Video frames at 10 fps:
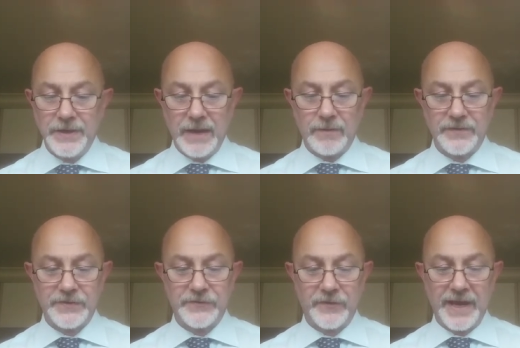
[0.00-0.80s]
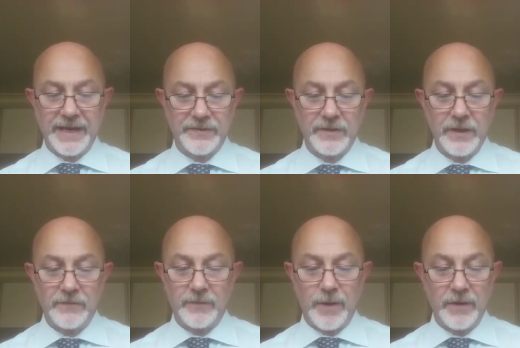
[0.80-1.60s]
Now i strayed
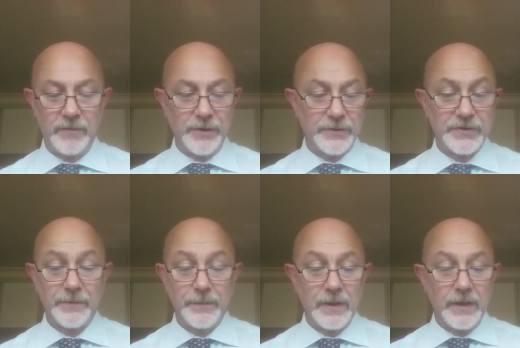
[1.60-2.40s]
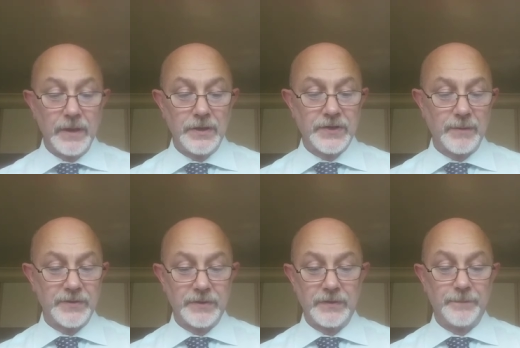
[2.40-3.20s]
from my route, as I'm
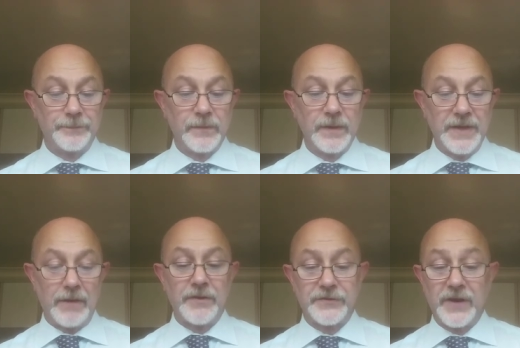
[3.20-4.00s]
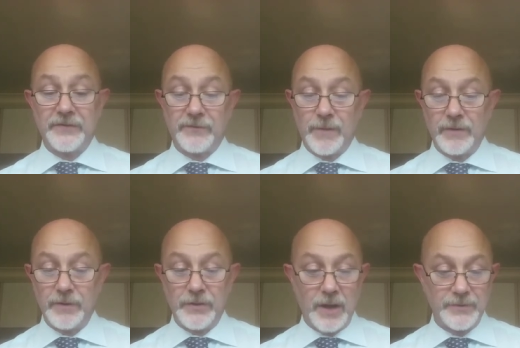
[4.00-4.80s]
as now i strayed from my
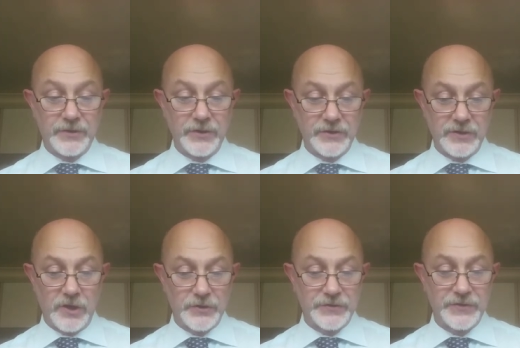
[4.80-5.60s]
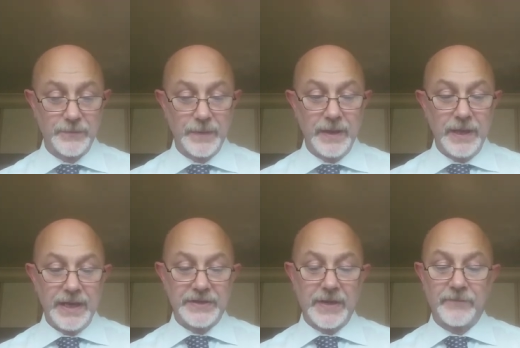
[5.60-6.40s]
route, I'm as good as lost,
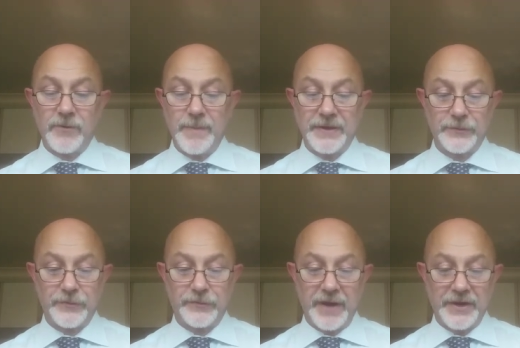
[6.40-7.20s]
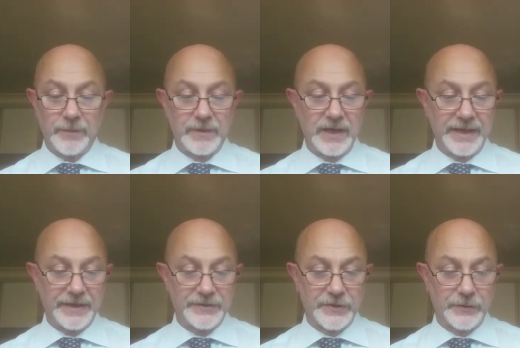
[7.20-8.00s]
except for a mental thread I'm
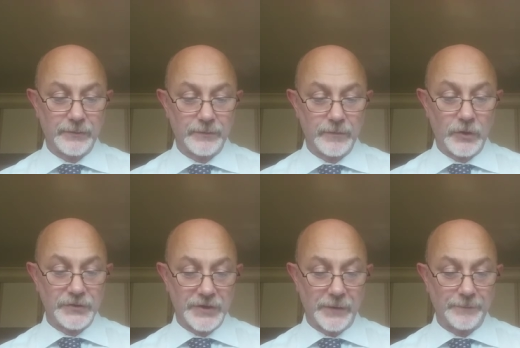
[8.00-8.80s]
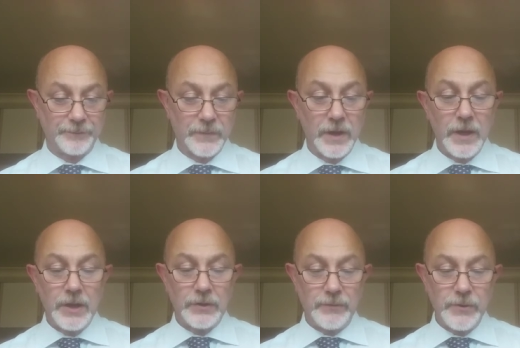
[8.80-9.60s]
clinging to onto,
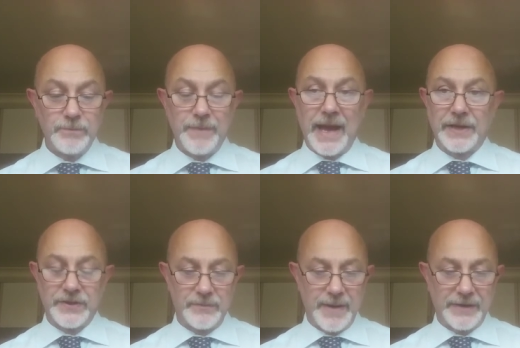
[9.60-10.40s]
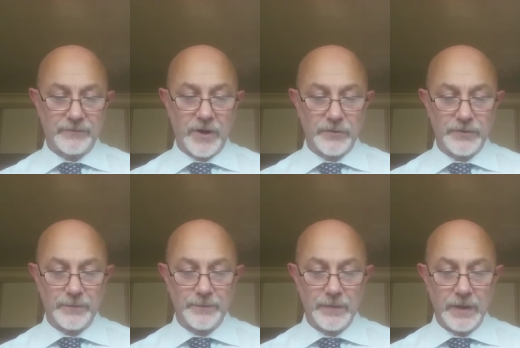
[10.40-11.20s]
the route back to the main road
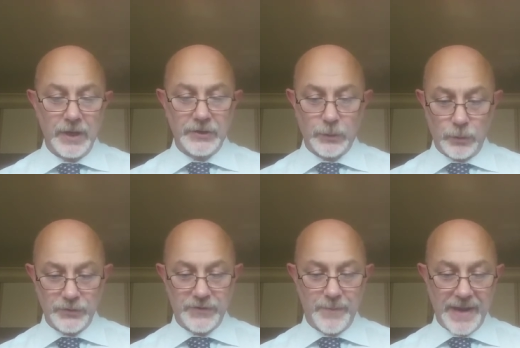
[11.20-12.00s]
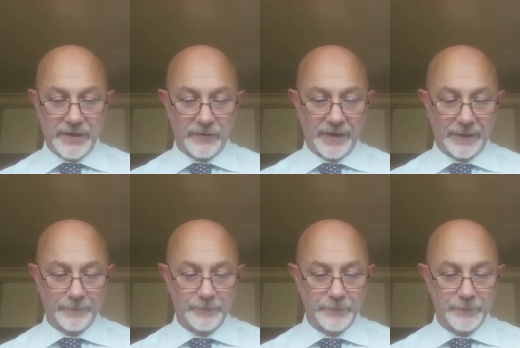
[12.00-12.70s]
and towards the bakery.